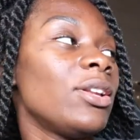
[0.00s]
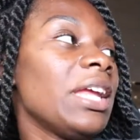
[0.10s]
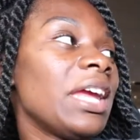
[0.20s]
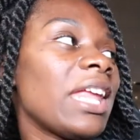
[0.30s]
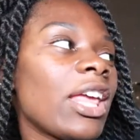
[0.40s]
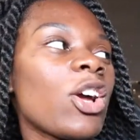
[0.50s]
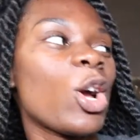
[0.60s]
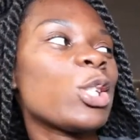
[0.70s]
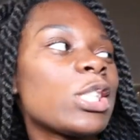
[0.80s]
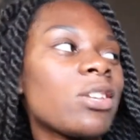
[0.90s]
You didn't hear your
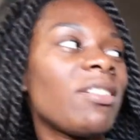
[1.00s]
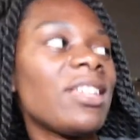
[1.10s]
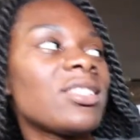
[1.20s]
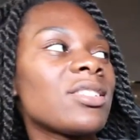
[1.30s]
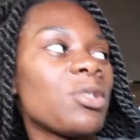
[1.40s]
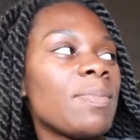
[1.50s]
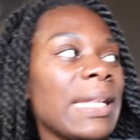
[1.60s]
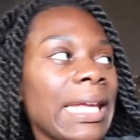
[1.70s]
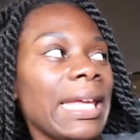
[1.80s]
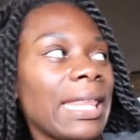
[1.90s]
car just screech? You were
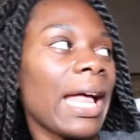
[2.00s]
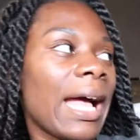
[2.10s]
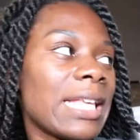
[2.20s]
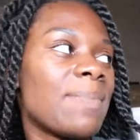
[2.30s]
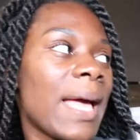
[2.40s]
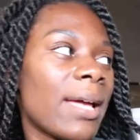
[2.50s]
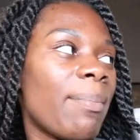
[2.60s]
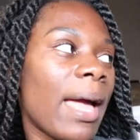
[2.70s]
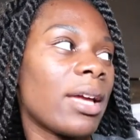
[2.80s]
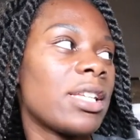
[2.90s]
about to hit that guy's back
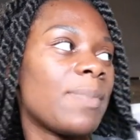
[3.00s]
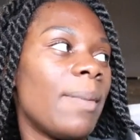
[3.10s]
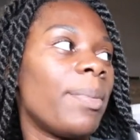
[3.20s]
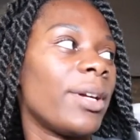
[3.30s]
of his bumper.